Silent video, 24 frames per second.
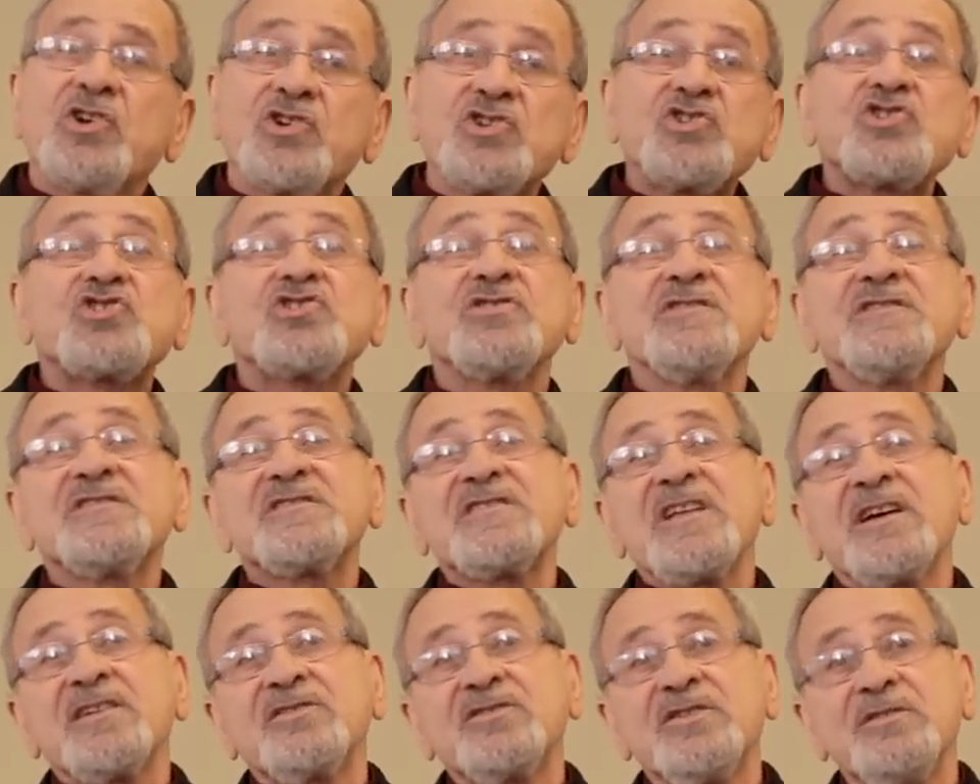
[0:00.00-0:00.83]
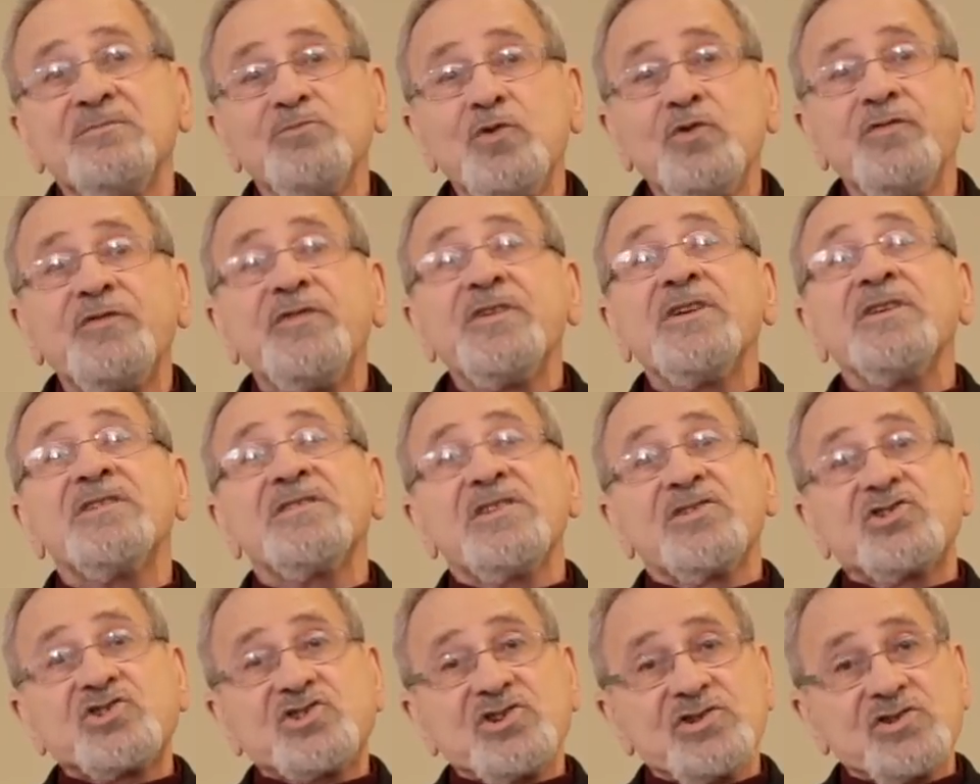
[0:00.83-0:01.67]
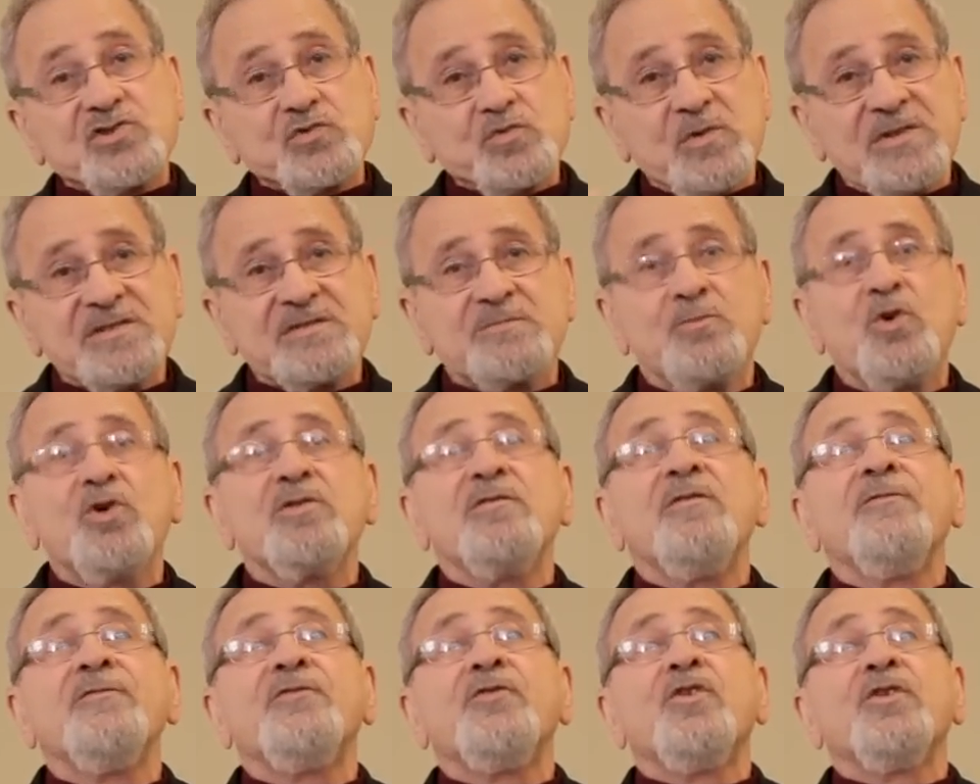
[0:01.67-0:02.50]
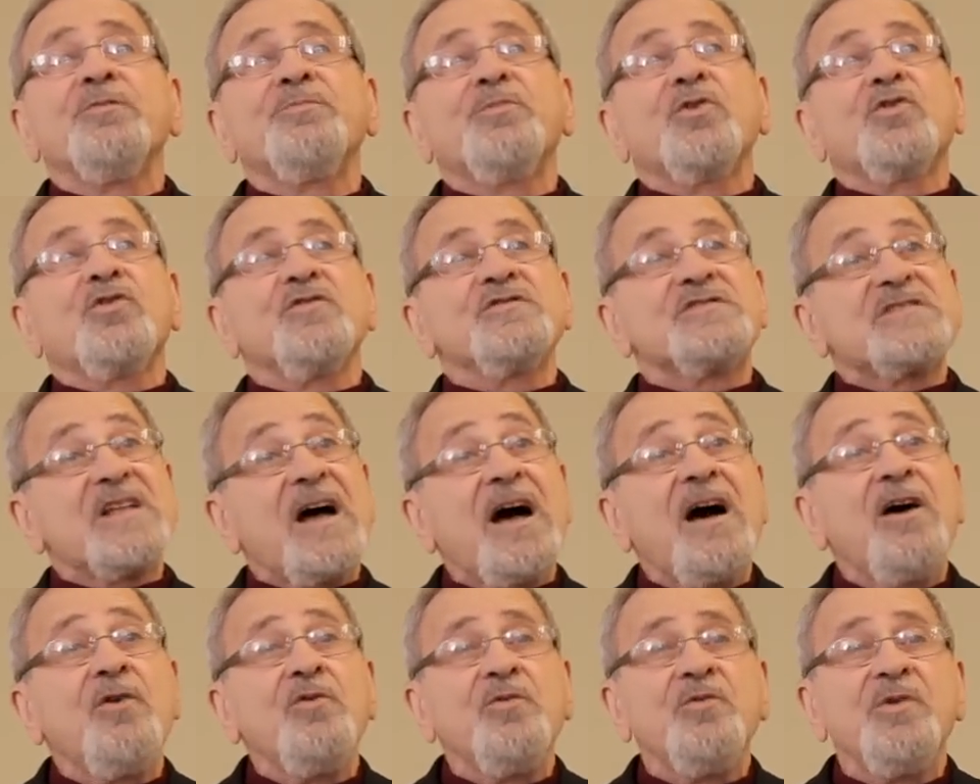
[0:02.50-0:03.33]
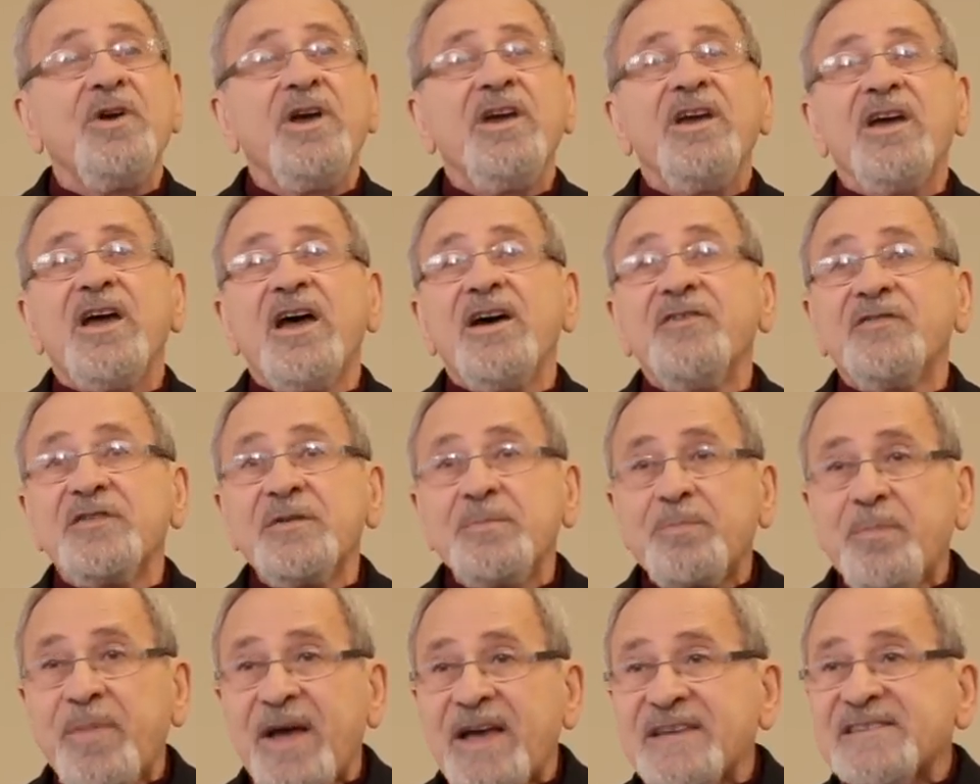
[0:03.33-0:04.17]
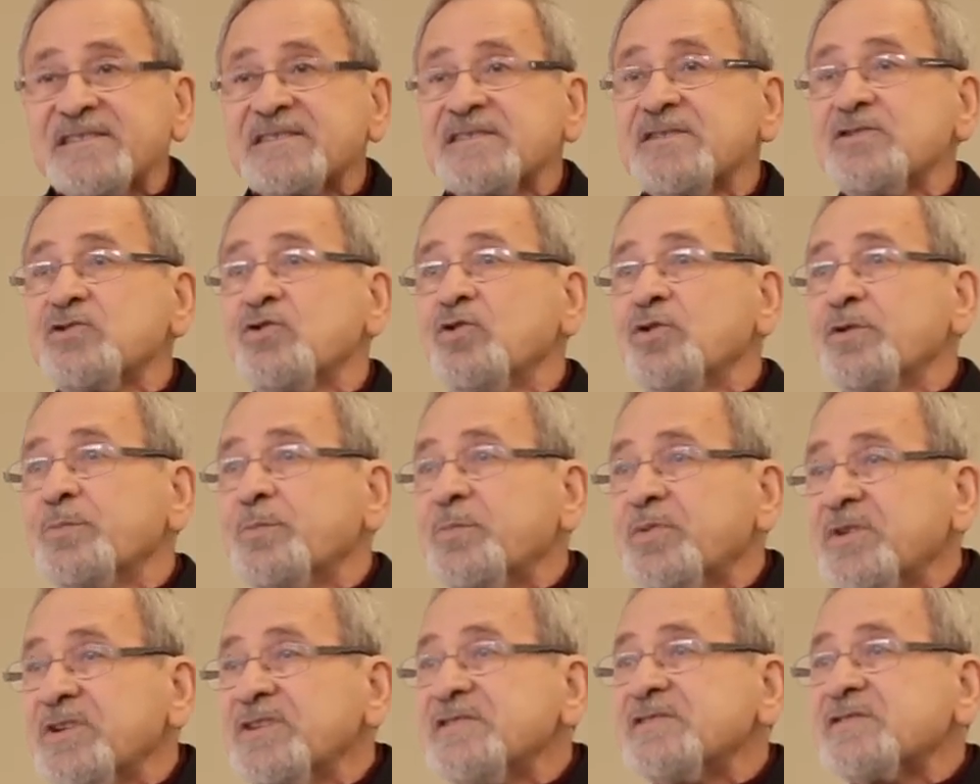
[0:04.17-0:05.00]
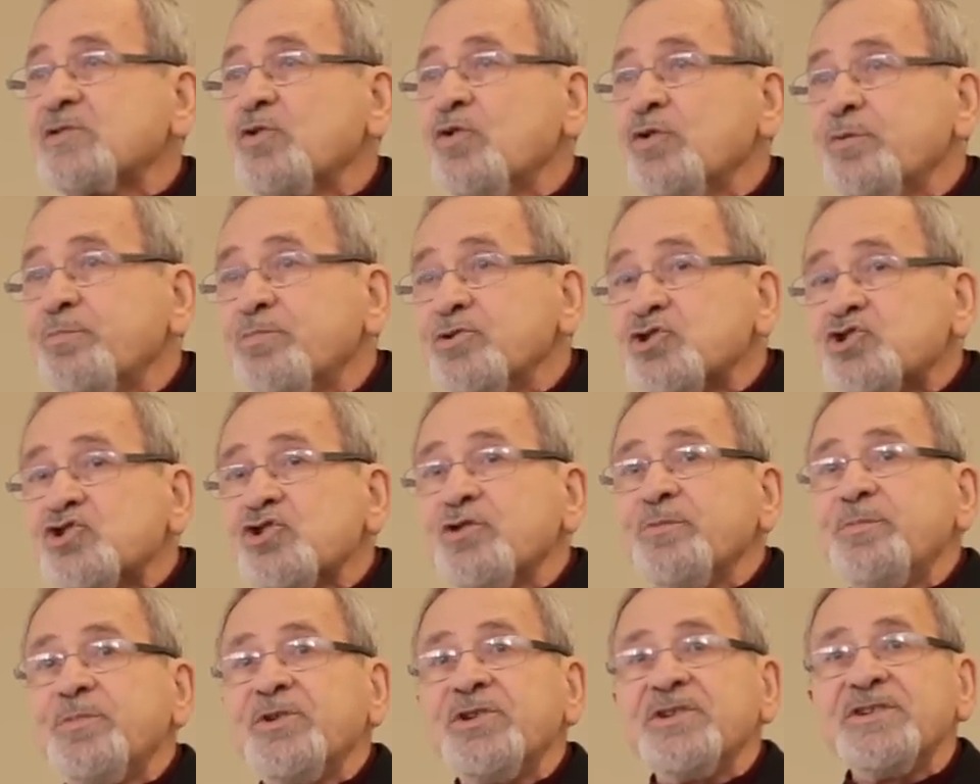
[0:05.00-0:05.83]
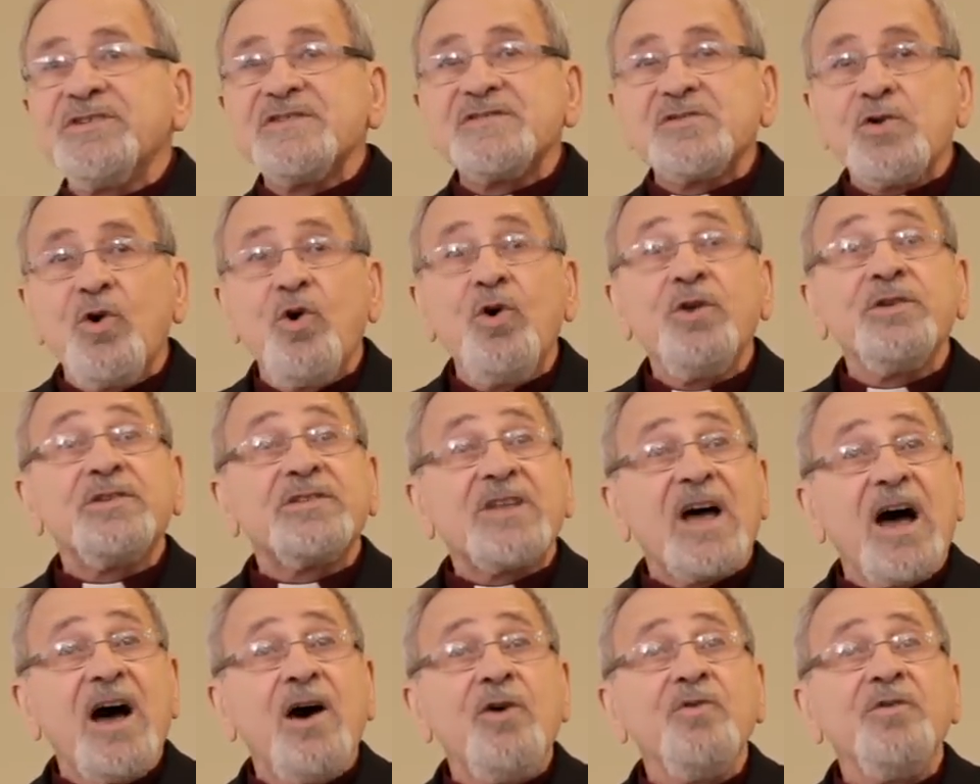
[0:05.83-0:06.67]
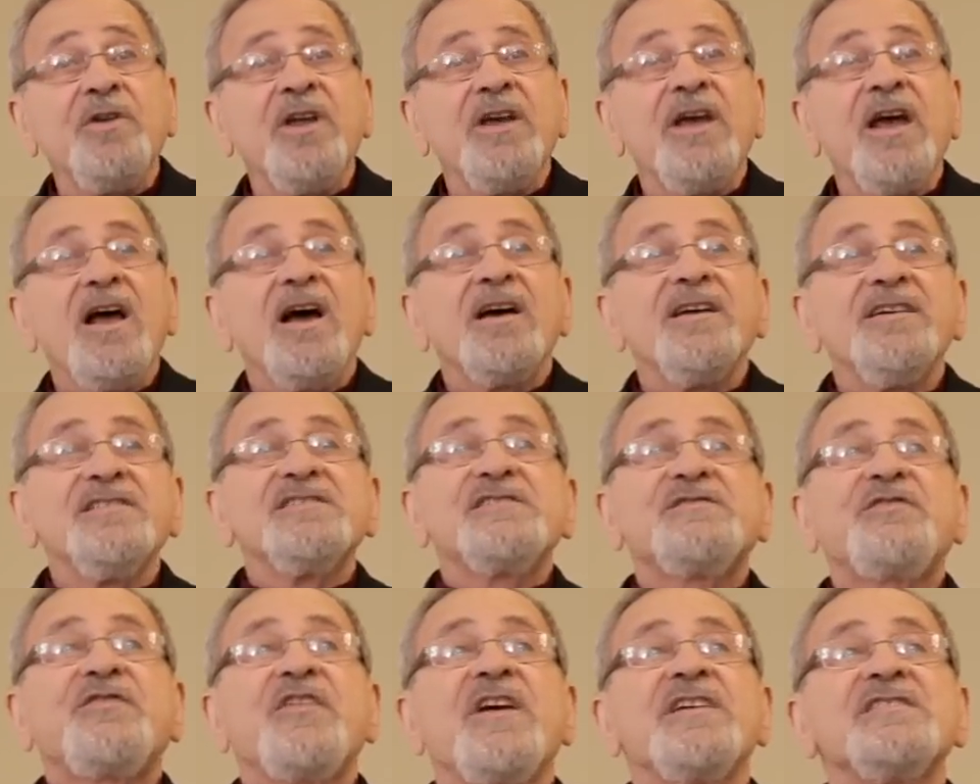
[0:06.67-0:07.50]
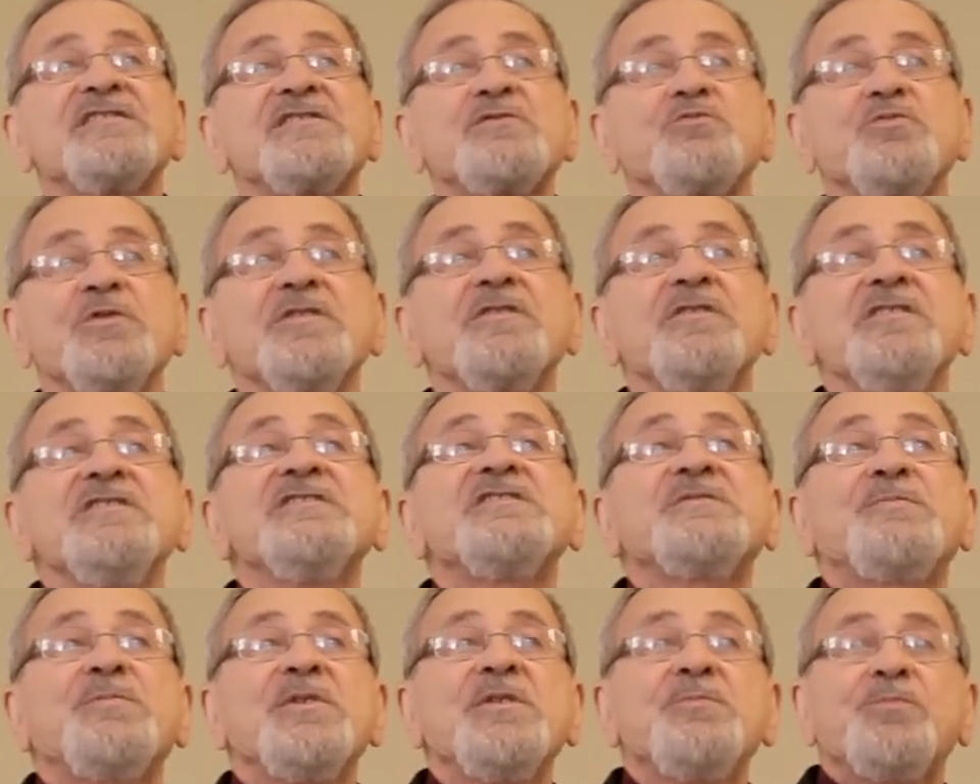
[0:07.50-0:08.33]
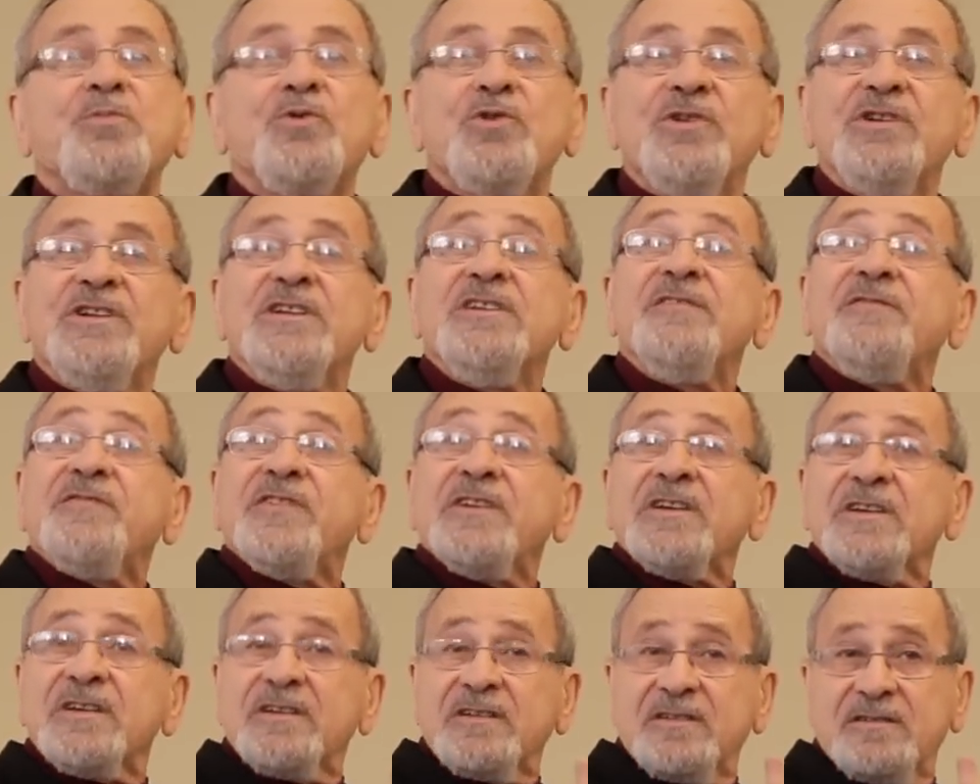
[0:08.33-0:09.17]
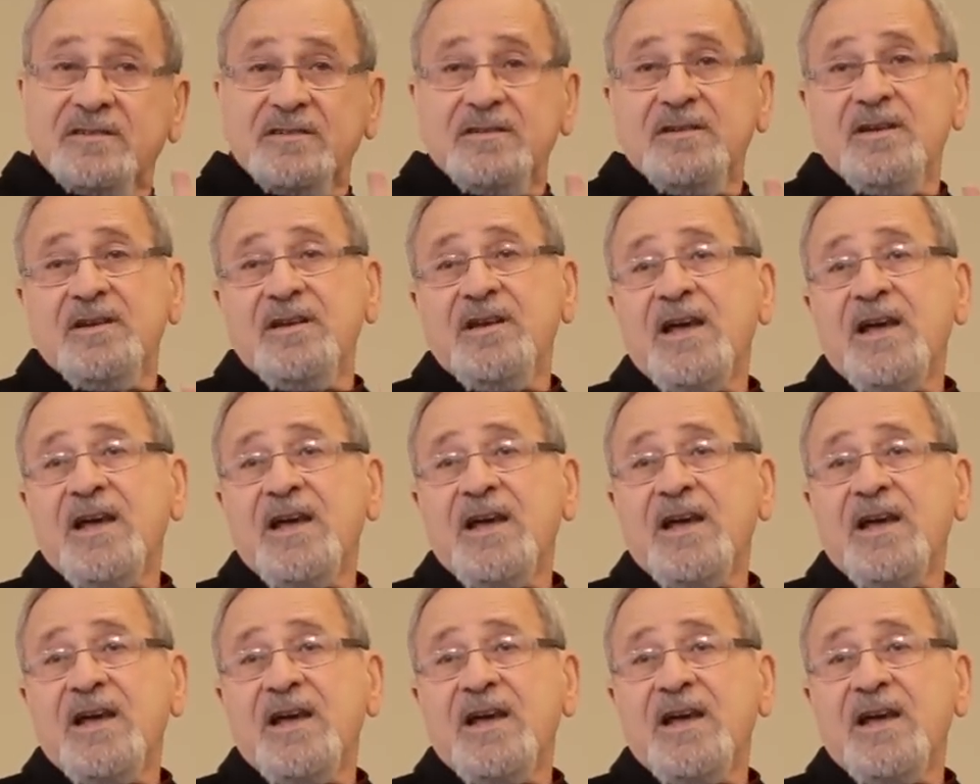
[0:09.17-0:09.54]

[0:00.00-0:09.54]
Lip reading: Christians started moving, the church was more involved, because now every pastor or priest or bishop in his own town is faced with his people leaving,